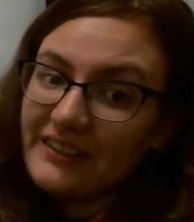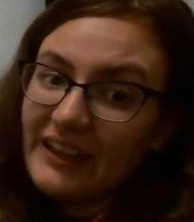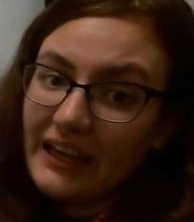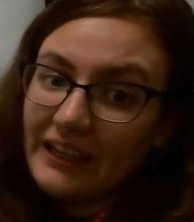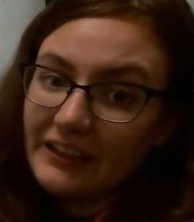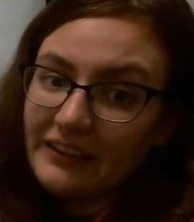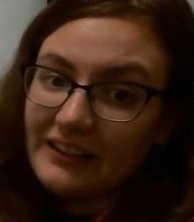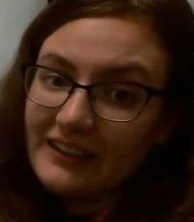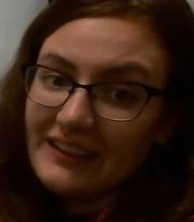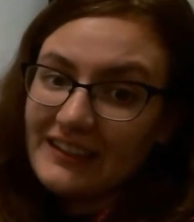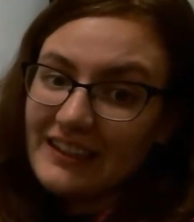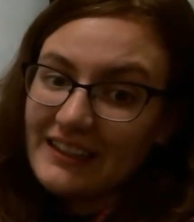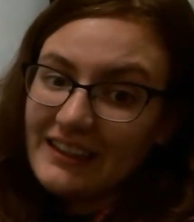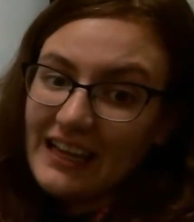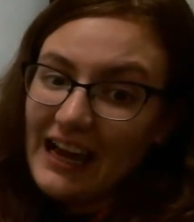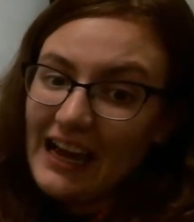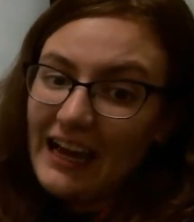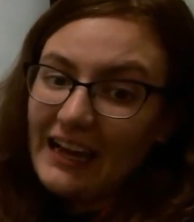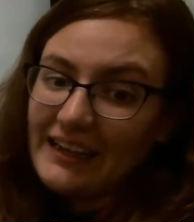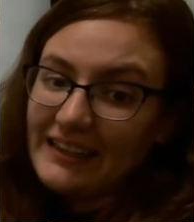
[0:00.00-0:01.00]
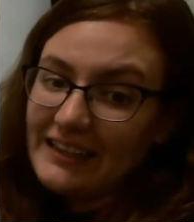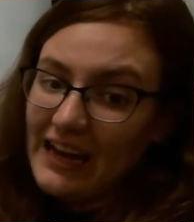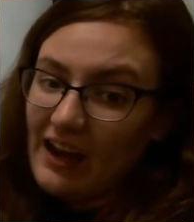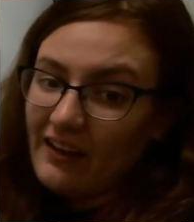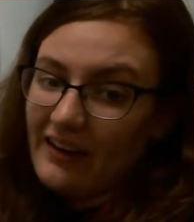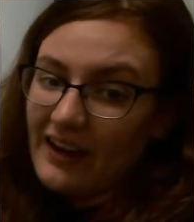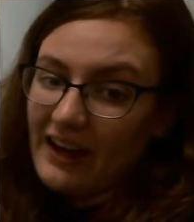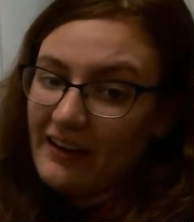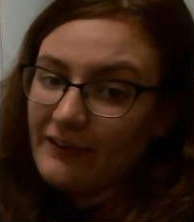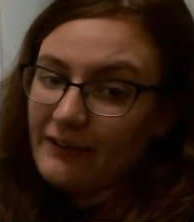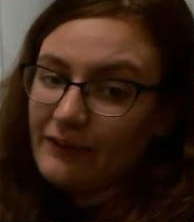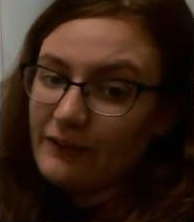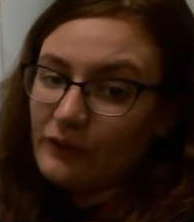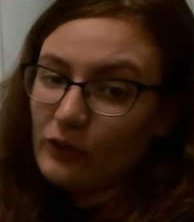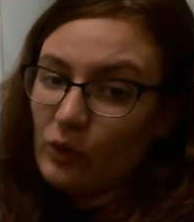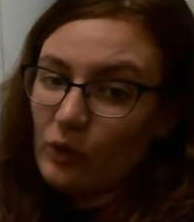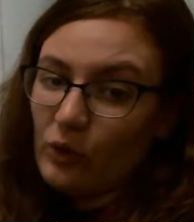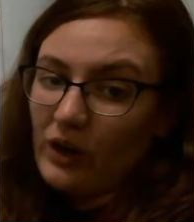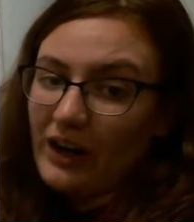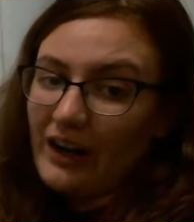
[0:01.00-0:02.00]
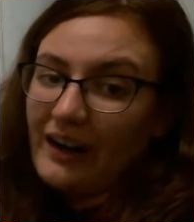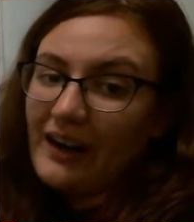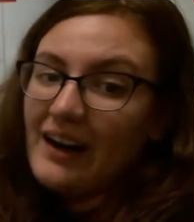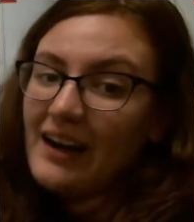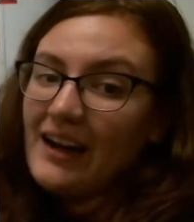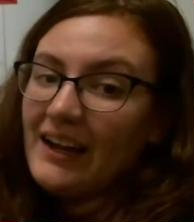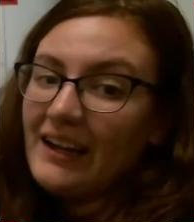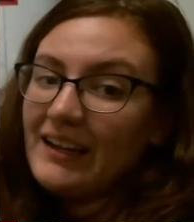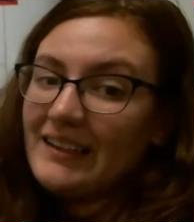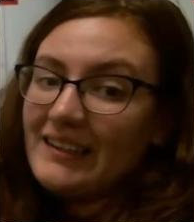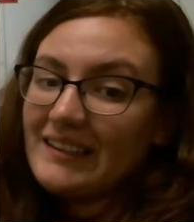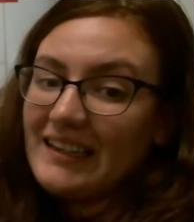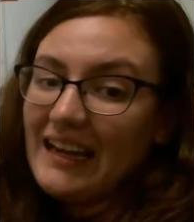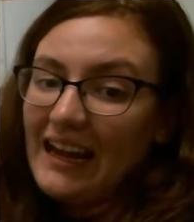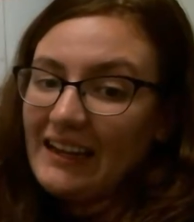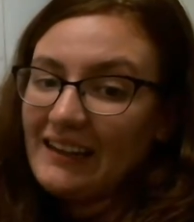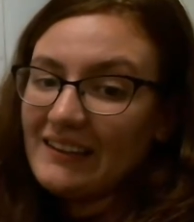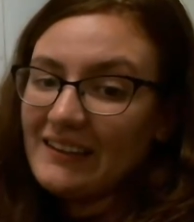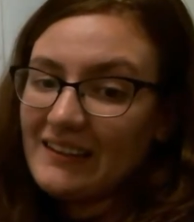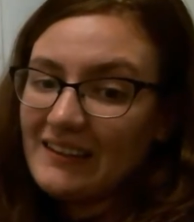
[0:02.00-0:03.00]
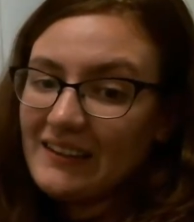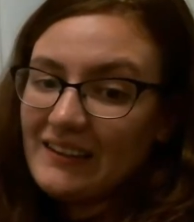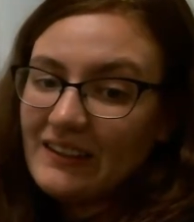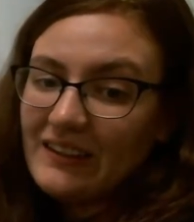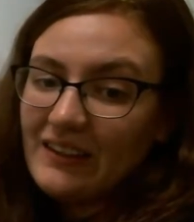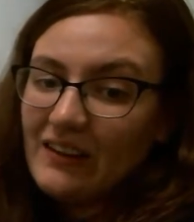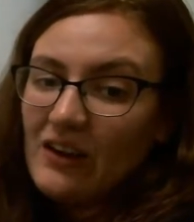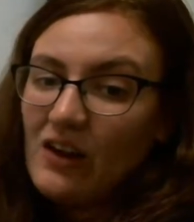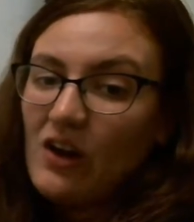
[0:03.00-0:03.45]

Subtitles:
value and see that I now have 4 tenths